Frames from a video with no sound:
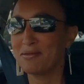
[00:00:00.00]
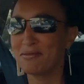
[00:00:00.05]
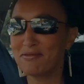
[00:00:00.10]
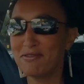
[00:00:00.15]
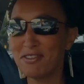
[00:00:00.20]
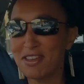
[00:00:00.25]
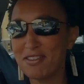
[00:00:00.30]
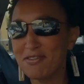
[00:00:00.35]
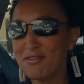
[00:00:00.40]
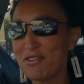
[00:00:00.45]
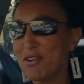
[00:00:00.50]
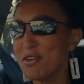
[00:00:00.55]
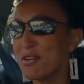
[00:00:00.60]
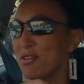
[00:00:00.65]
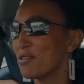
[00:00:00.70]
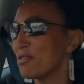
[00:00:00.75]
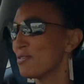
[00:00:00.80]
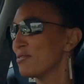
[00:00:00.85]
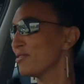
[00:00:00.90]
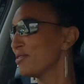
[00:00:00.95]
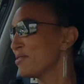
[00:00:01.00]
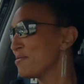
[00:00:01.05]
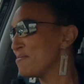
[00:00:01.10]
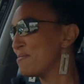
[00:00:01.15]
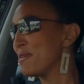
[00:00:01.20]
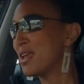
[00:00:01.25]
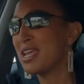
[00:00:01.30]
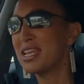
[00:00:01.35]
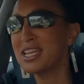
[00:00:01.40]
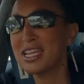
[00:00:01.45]
Vivo,
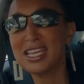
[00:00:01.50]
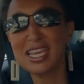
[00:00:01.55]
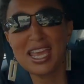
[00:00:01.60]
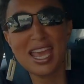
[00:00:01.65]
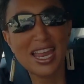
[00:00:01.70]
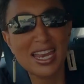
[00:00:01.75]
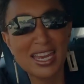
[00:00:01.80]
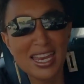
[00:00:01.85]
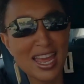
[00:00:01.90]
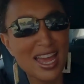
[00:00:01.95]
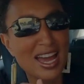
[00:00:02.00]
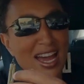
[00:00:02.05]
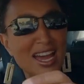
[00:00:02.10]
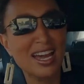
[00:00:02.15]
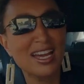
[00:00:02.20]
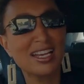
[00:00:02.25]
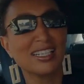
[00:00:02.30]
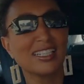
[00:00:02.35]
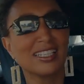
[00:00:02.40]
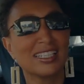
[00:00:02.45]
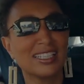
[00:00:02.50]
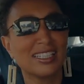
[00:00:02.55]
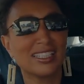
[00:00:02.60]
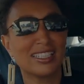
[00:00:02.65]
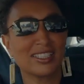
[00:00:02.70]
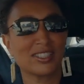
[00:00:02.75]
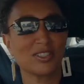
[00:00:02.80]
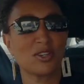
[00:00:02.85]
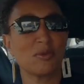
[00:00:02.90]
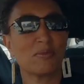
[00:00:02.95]
made in Kenya,
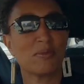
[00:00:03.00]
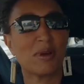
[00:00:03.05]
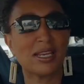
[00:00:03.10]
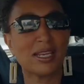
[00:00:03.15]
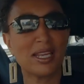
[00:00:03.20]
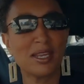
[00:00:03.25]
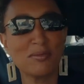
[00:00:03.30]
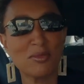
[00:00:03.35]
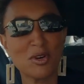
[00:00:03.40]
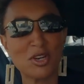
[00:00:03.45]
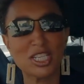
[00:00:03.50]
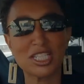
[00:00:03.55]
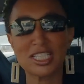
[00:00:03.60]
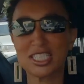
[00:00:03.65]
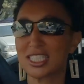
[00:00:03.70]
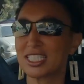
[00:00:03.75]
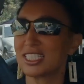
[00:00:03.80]
it's got my name on it.